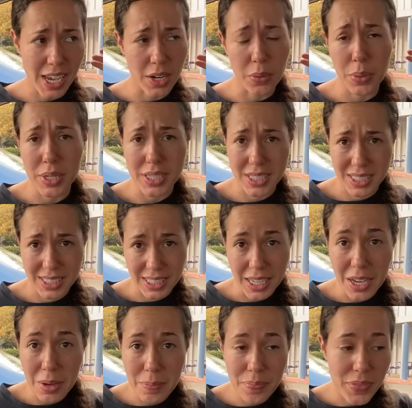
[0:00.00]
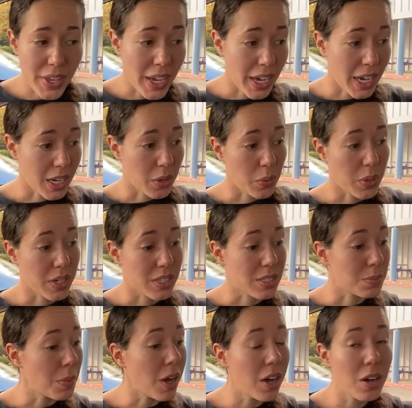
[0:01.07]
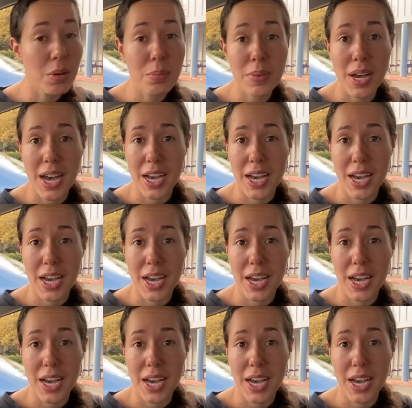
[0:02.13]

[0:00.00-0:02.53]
I don't want to see them. I don't want to smell them.